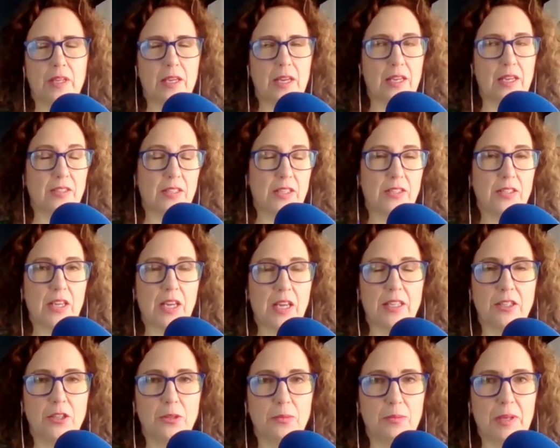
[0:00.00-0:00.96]
As I said,
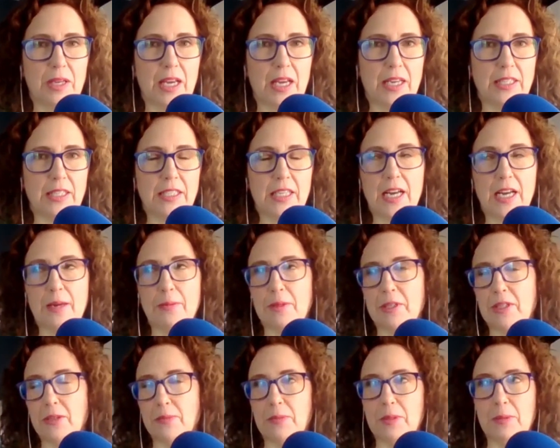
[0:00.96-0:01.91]
it could be any time,
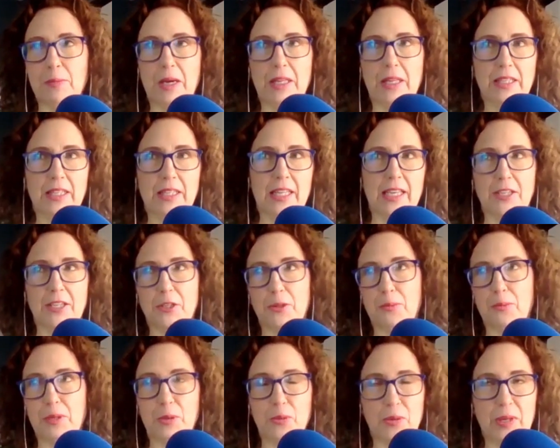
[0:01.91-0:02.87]
it could be monthly, it
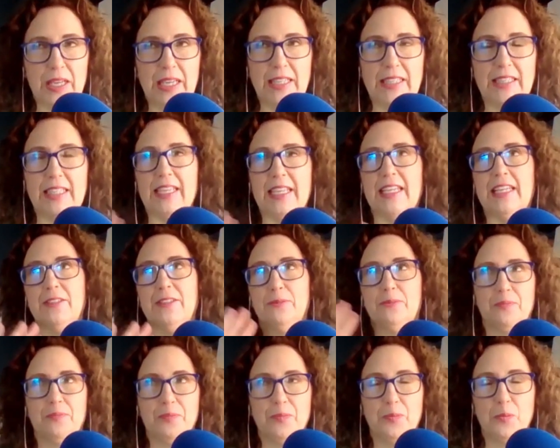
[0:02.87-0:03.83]
could be weekly.
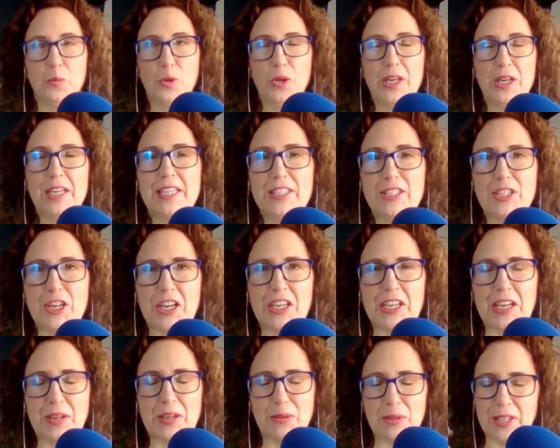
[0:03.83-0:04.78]
We're going to
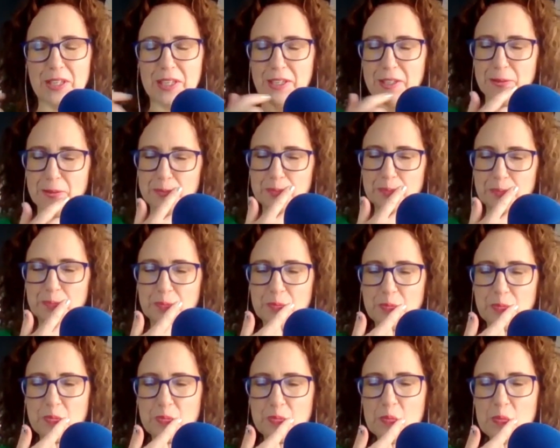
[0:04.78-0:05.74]
talk end of the year.
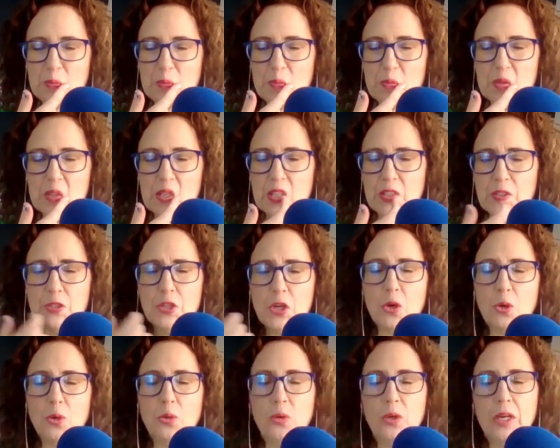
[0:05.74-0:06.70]

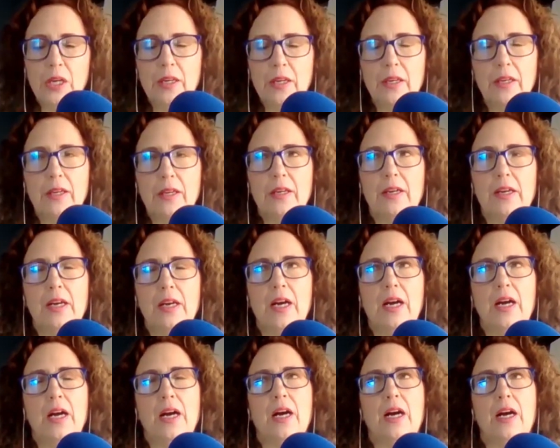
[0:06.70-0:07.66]
So,
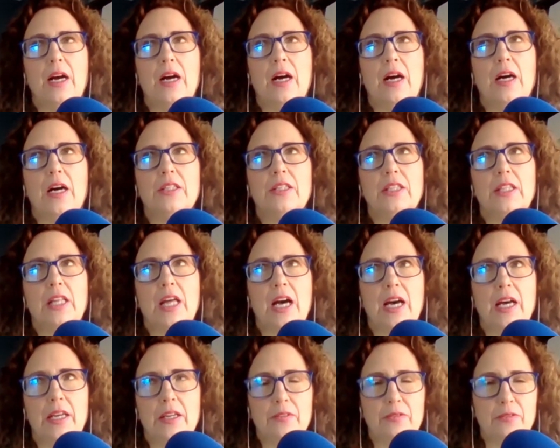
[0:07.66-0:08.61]
a
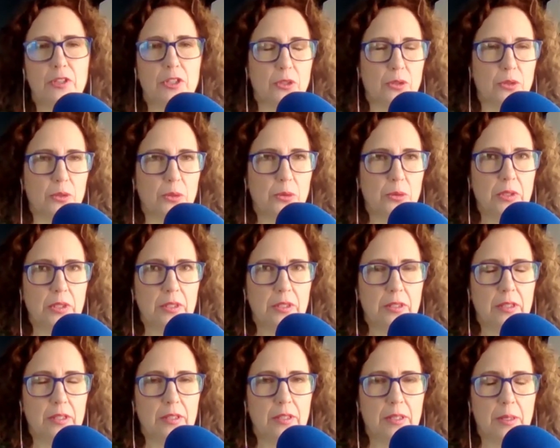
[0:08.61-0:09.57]
lot of you
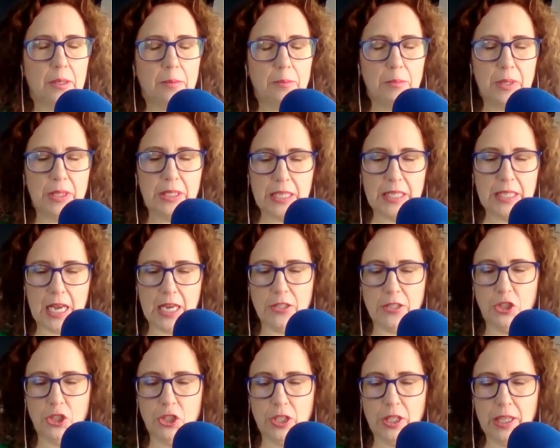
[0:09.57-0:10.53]

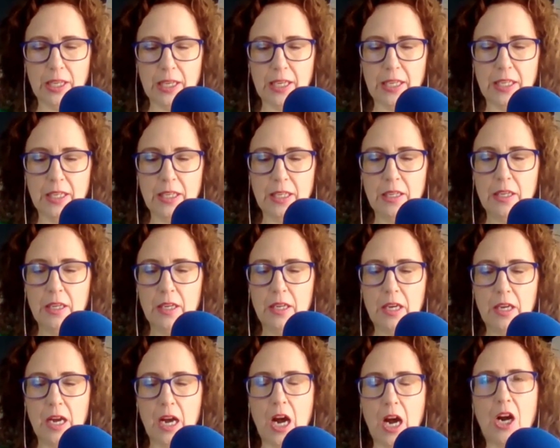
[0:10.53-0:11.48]
potentially
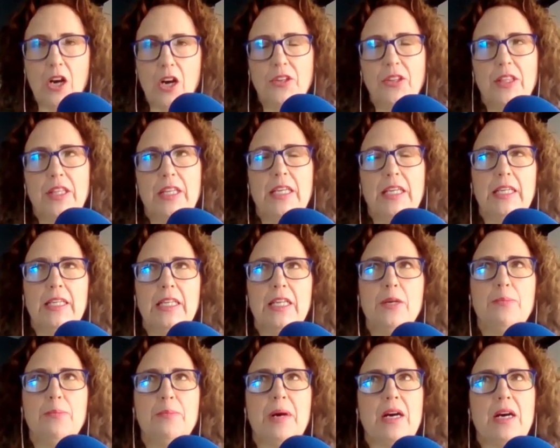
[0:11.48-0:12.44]
are thinking
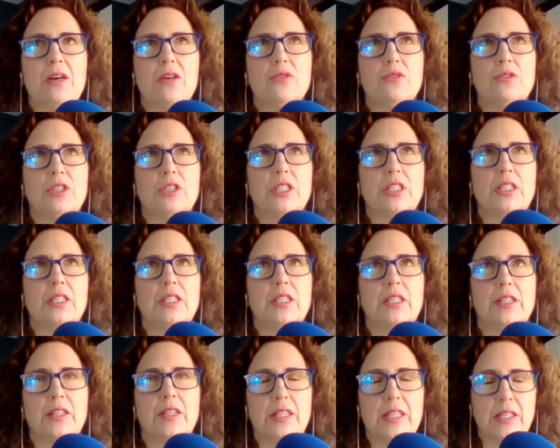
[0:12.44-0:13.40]
about
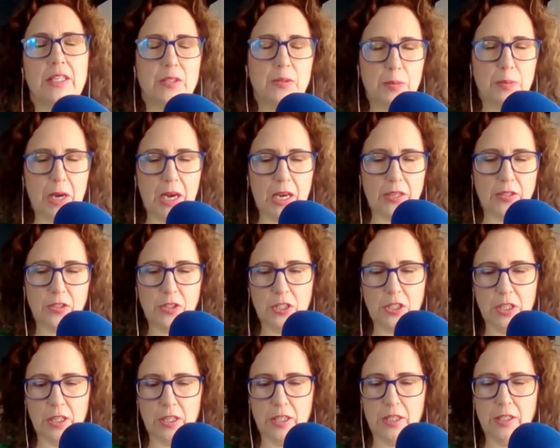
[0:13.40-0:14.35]
this past
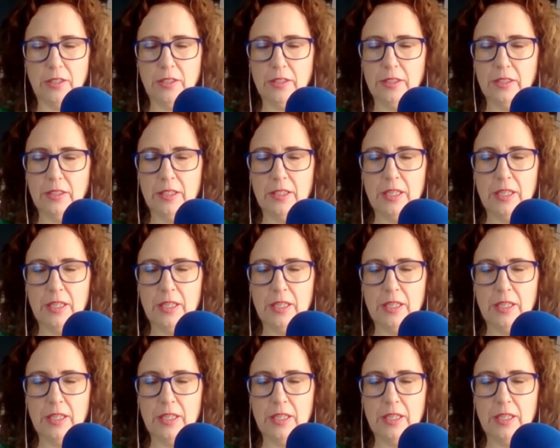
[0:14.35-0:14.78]
year,